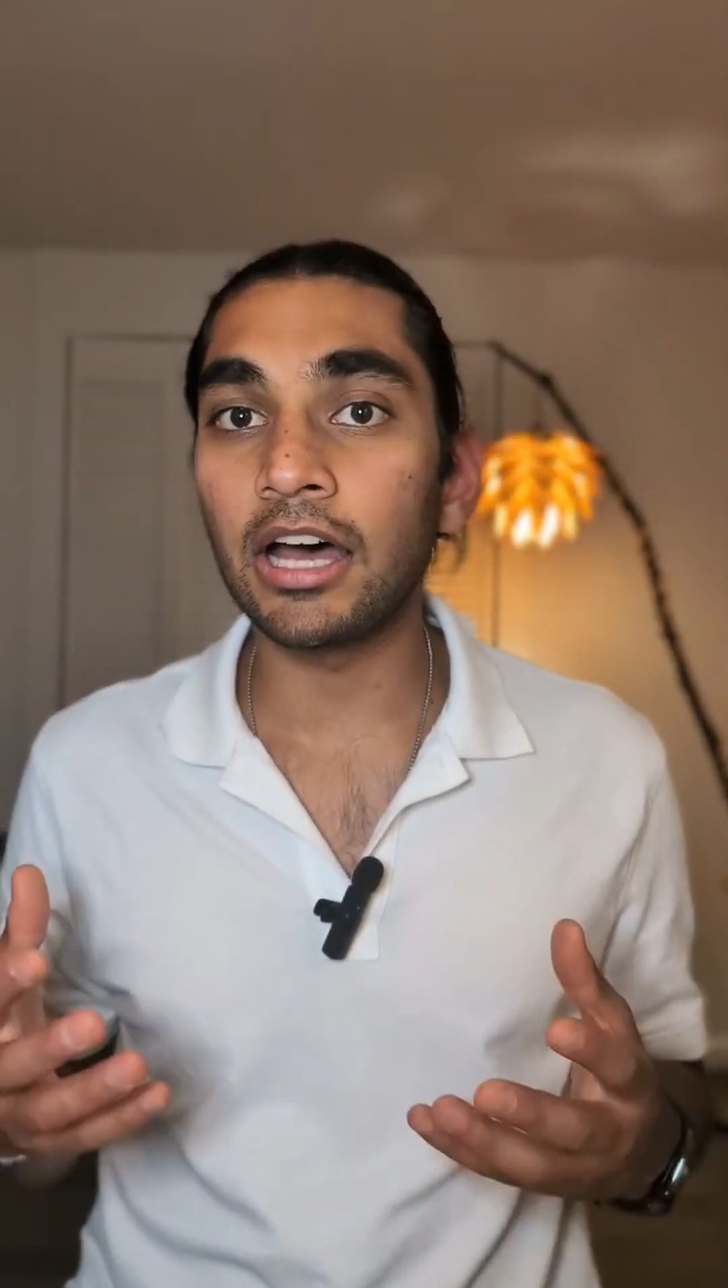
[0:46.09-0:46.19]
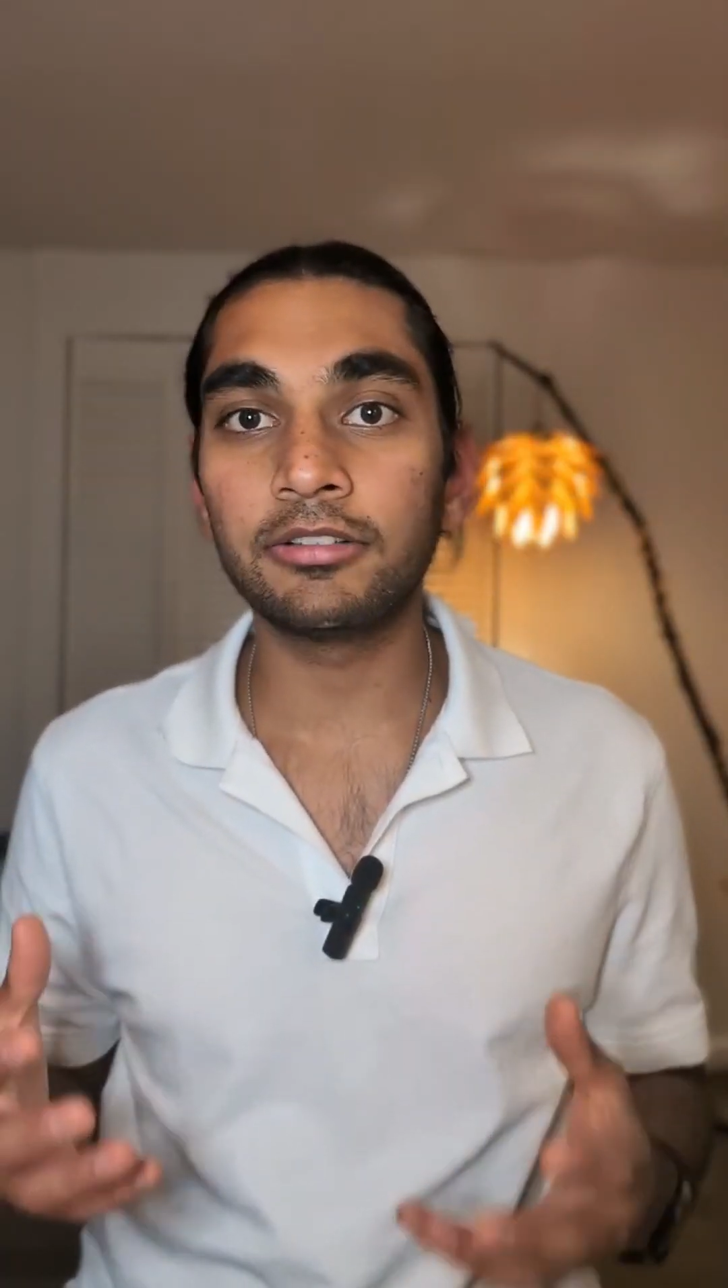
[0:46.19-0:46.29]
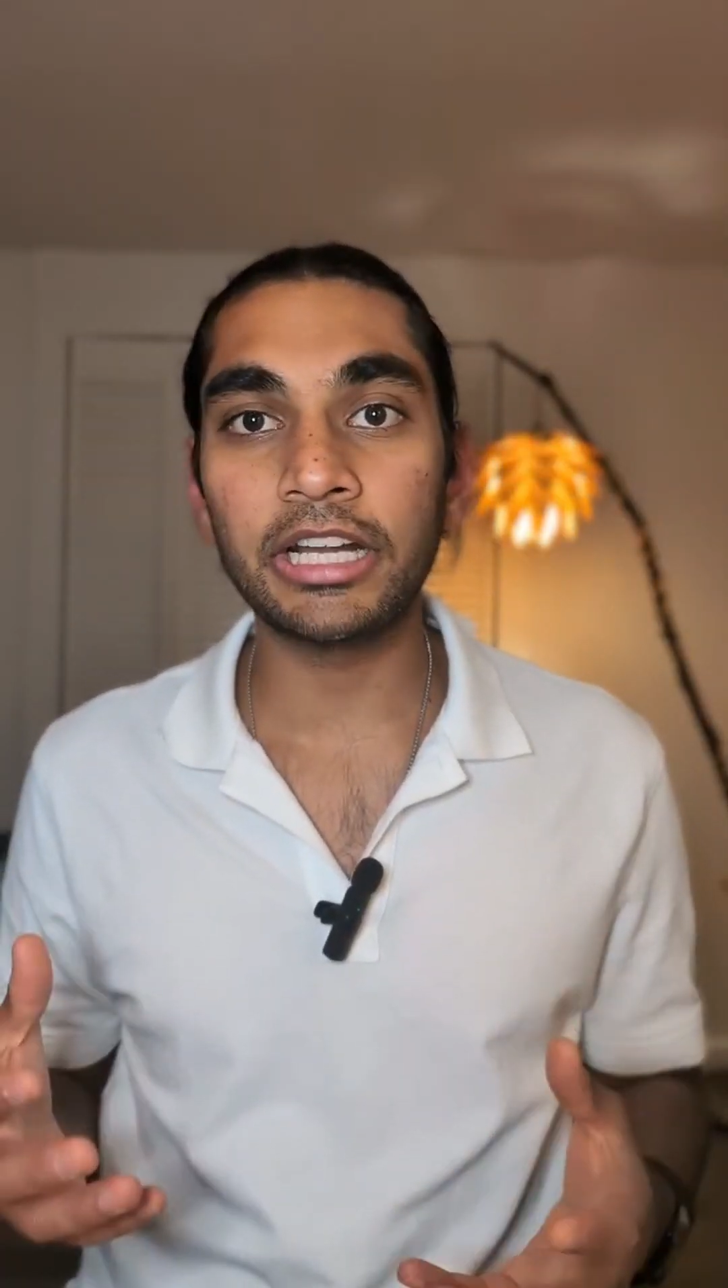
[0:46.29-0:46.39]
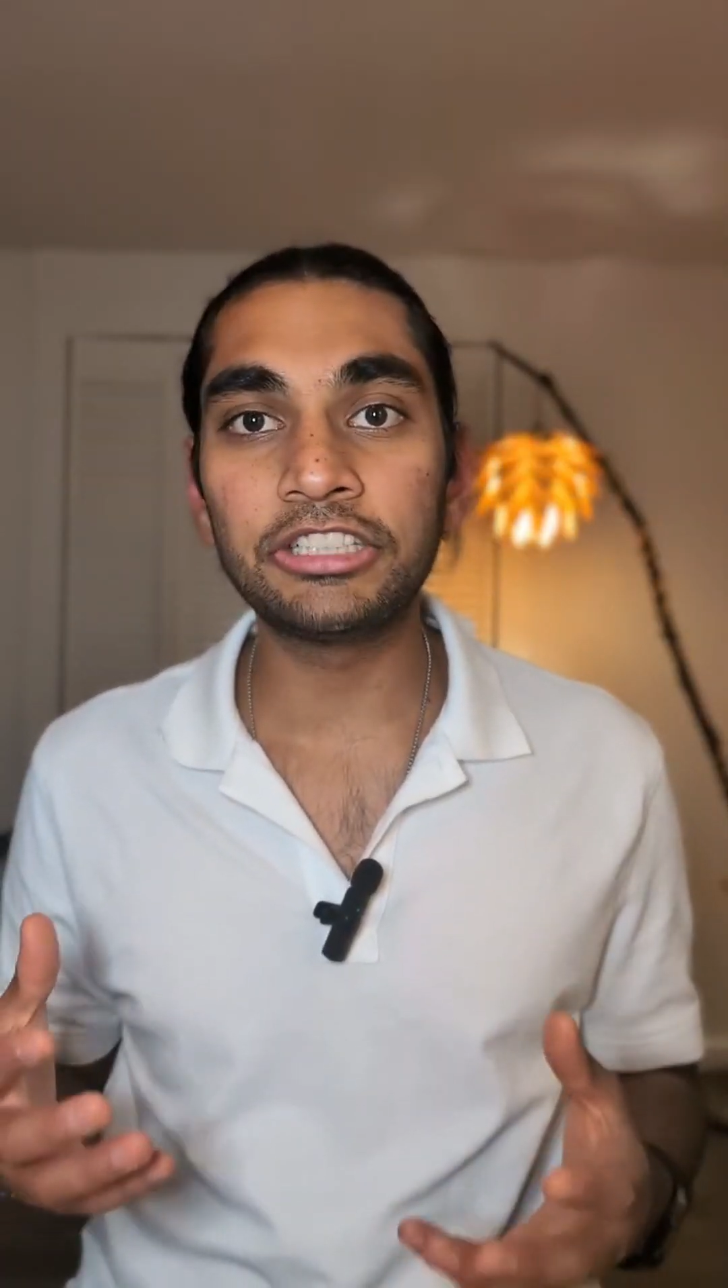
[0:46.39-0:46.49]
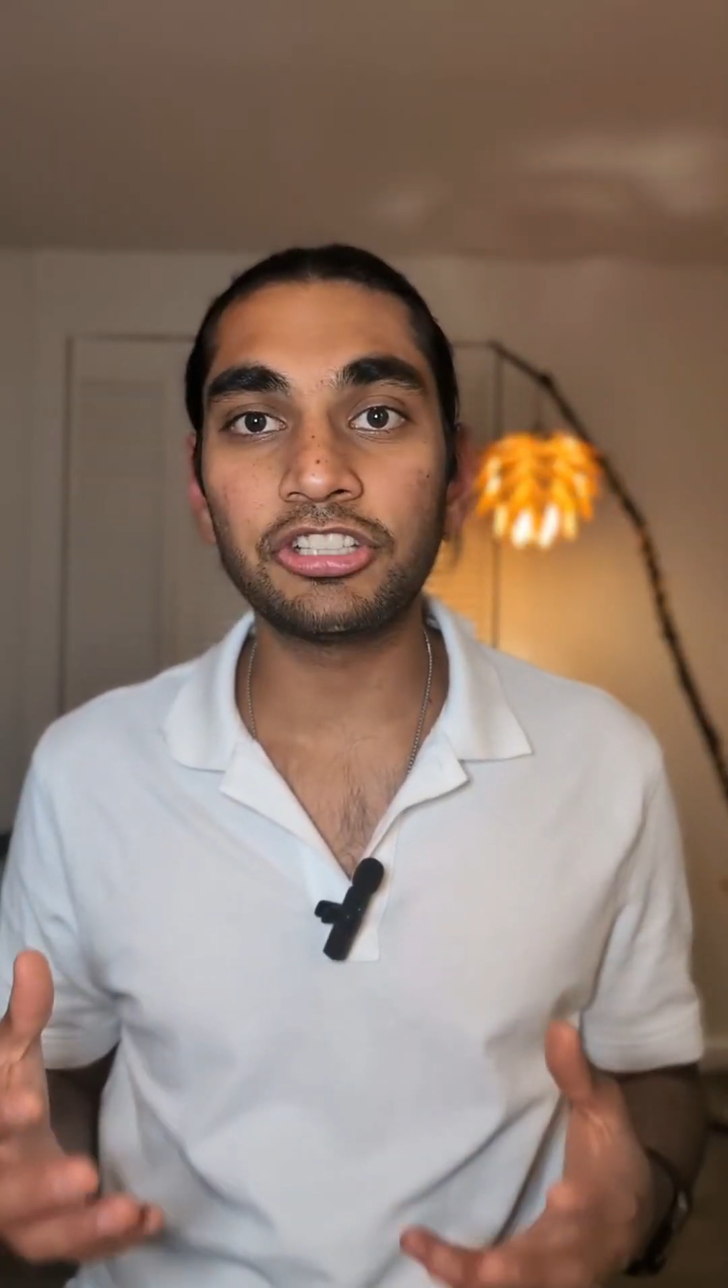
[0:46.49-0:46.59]
are
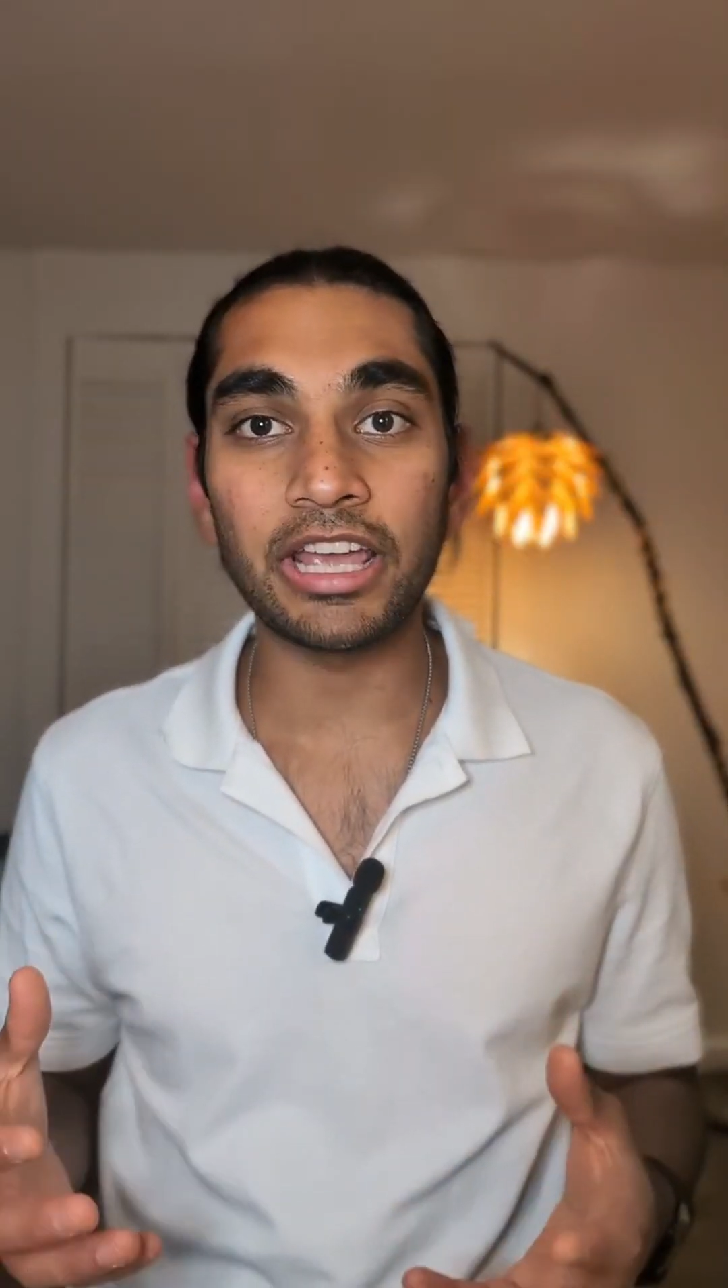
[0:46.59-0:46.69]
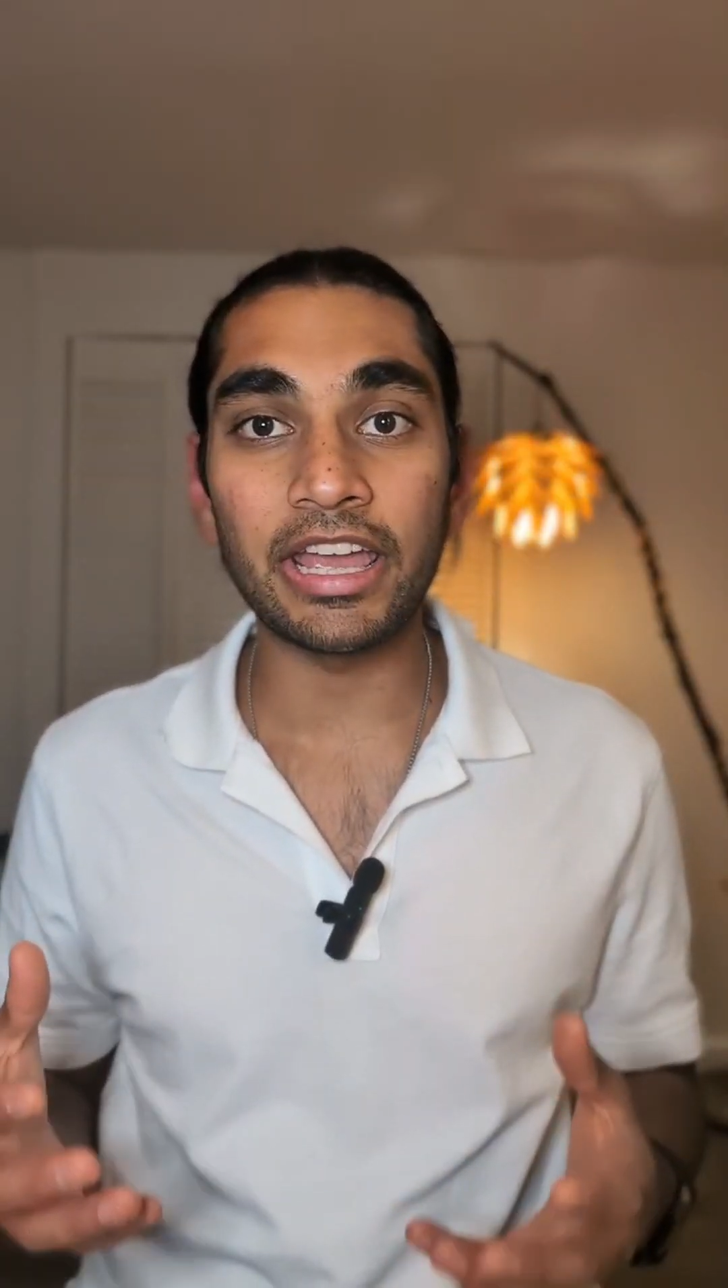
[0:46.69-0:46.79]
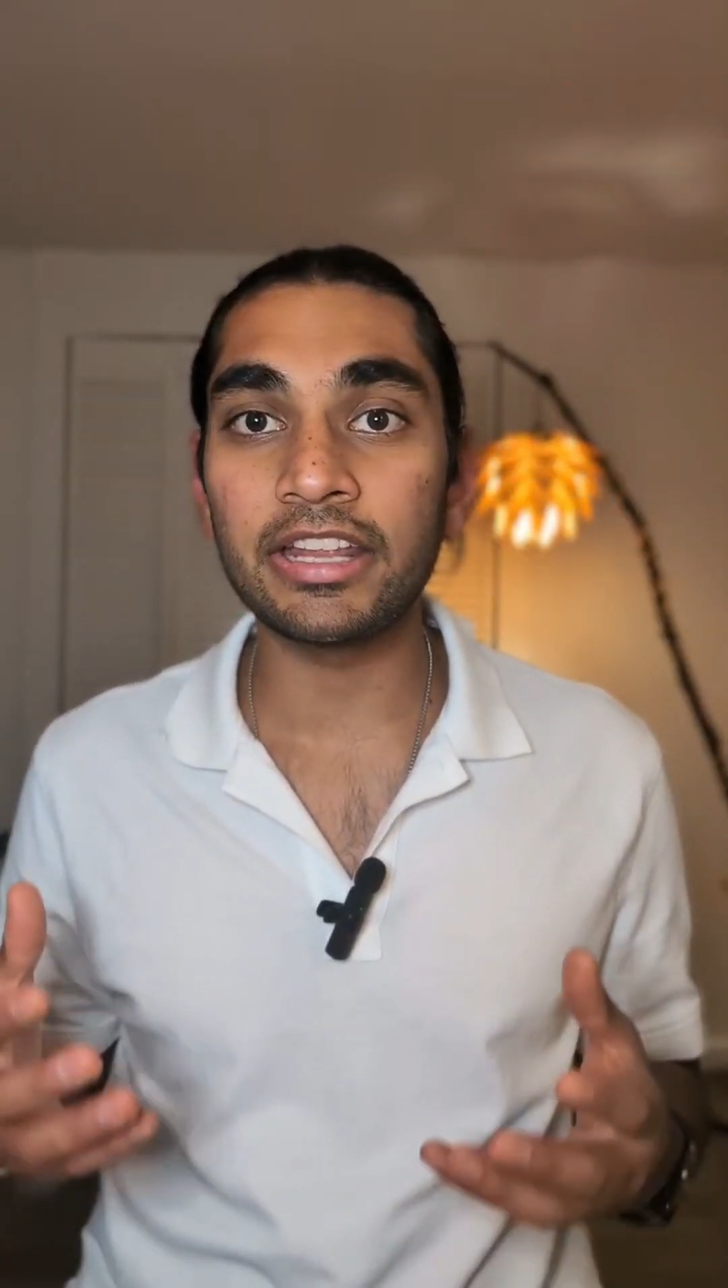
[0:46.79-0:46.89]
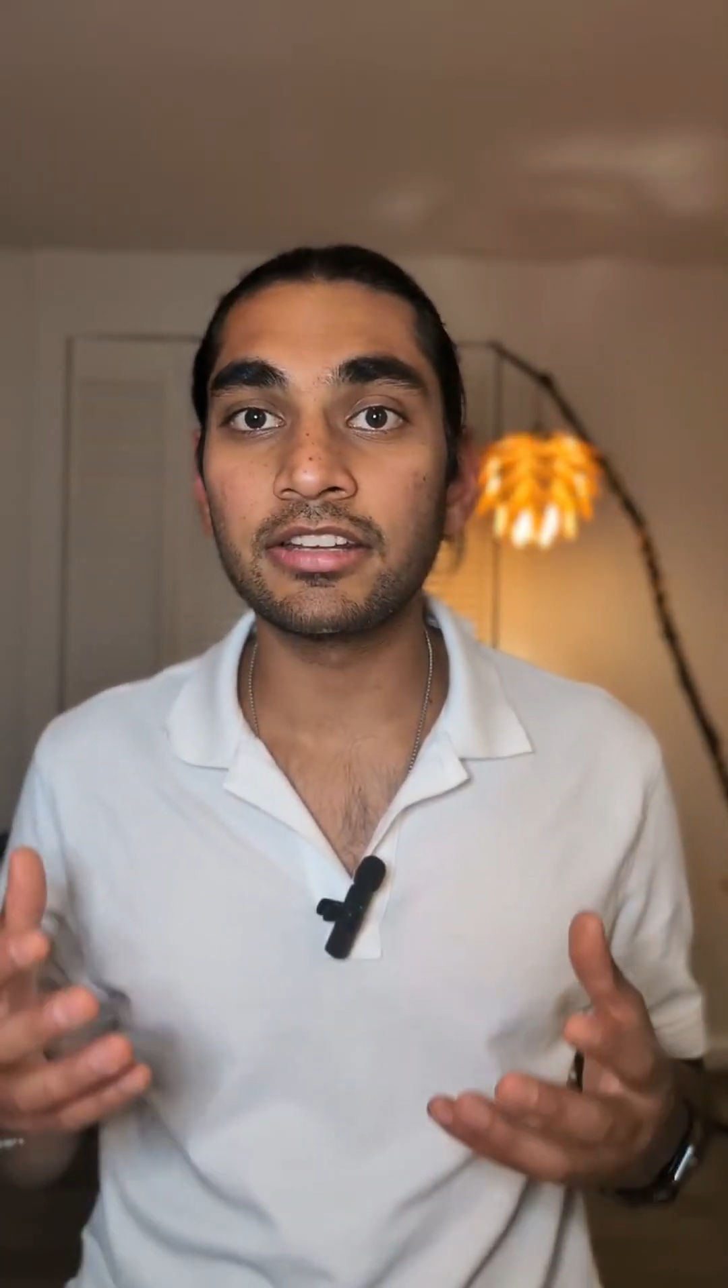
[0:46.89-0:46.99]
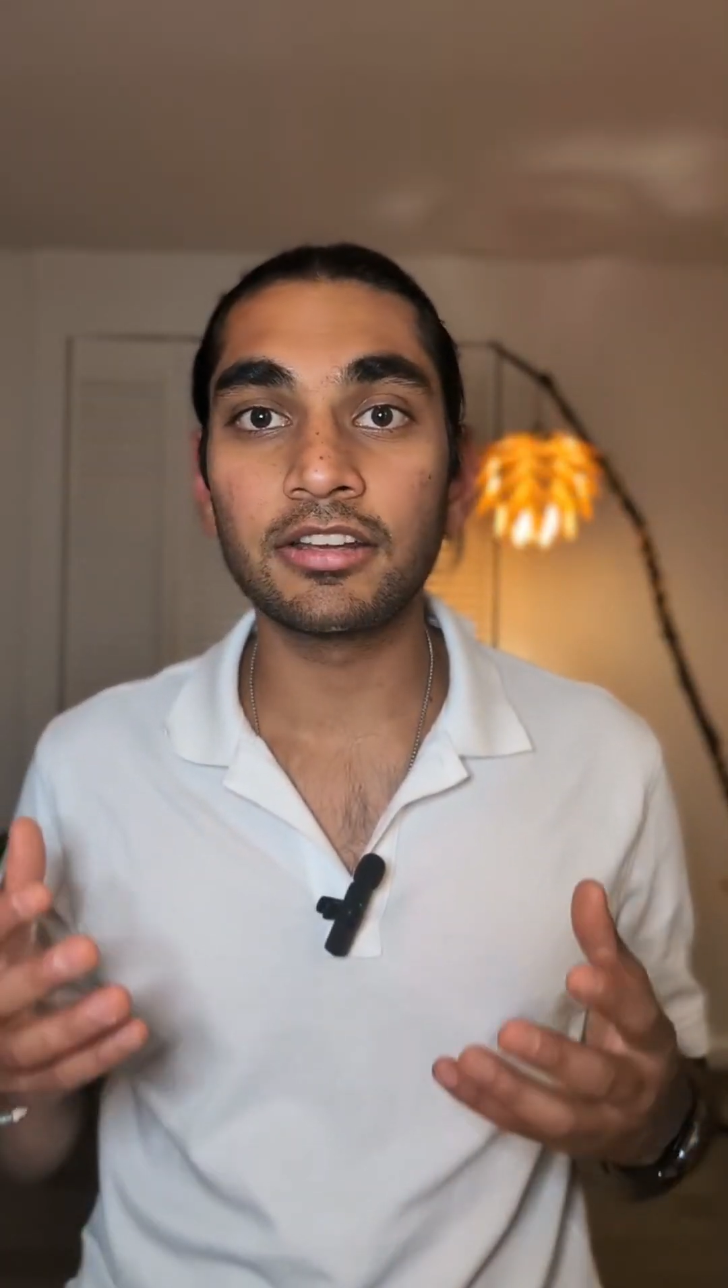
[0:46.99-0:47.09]
rich
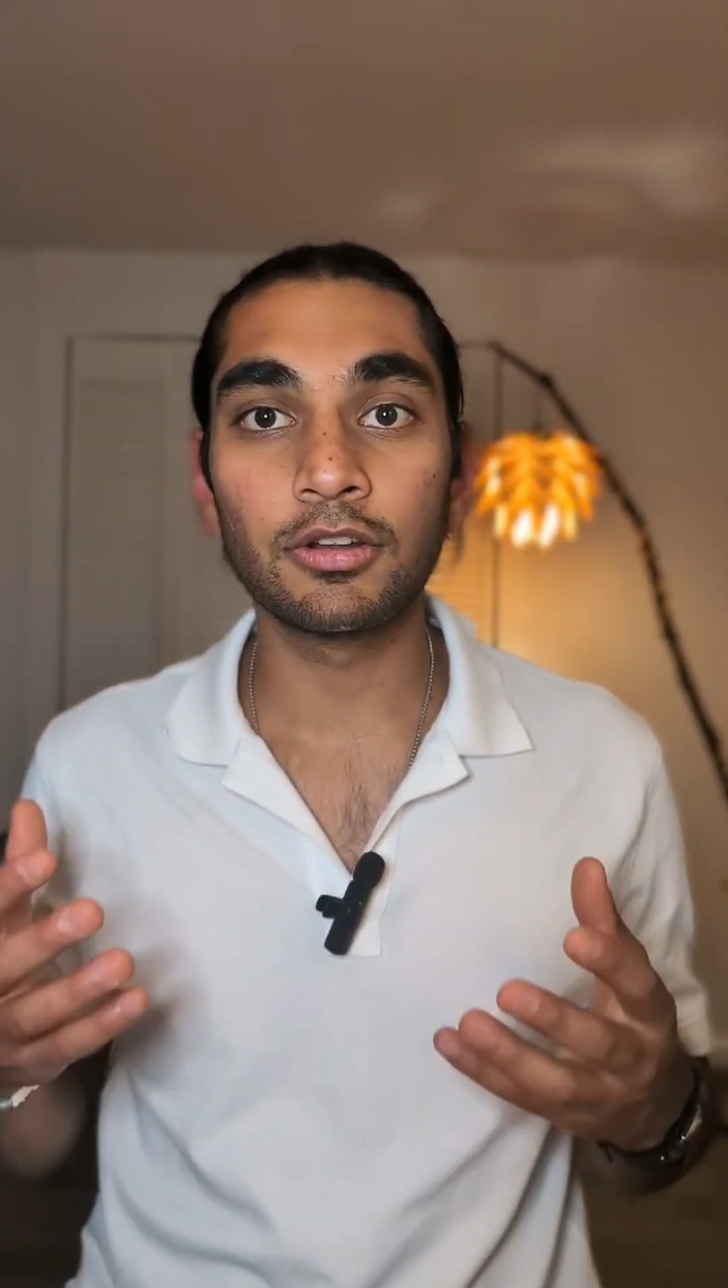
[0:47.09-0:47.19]
in